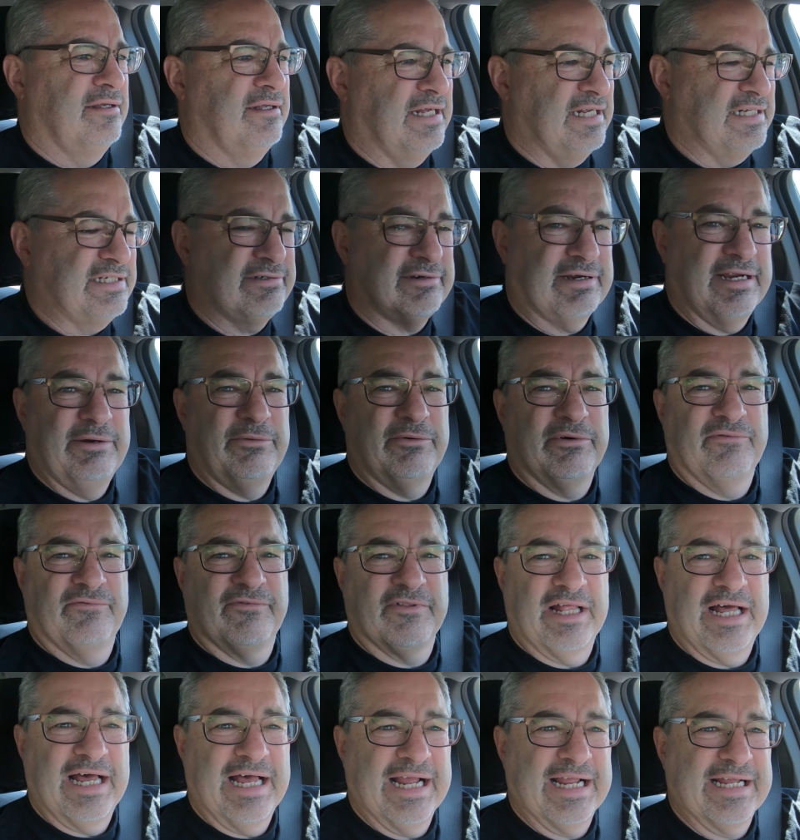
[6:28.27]
That's right, we're
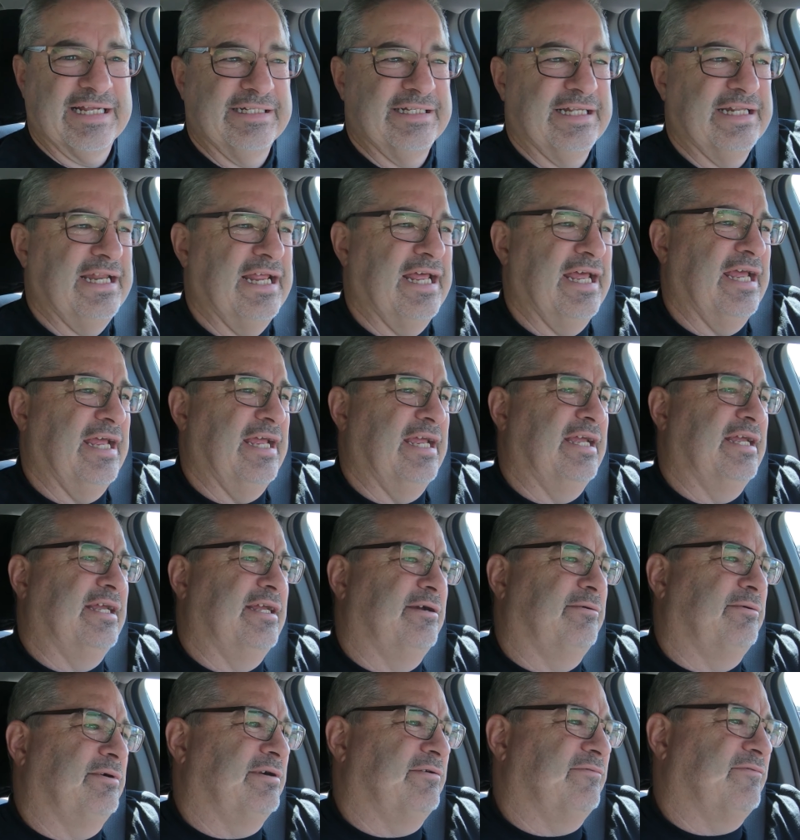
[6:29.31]
vlogging
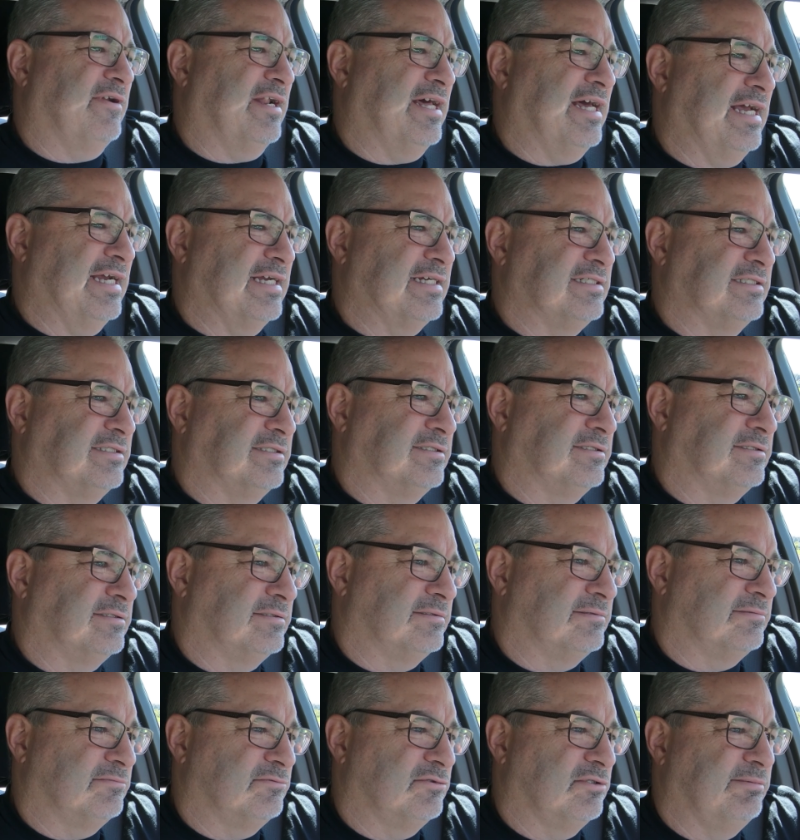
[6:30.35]
today. We're vlogging.
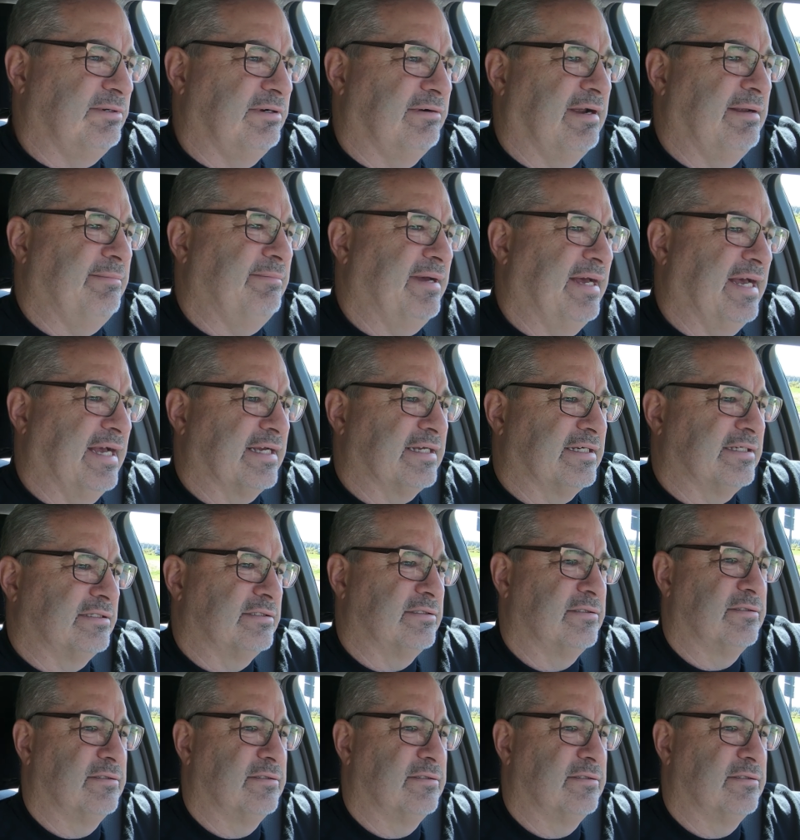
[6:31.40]
We'll be right back.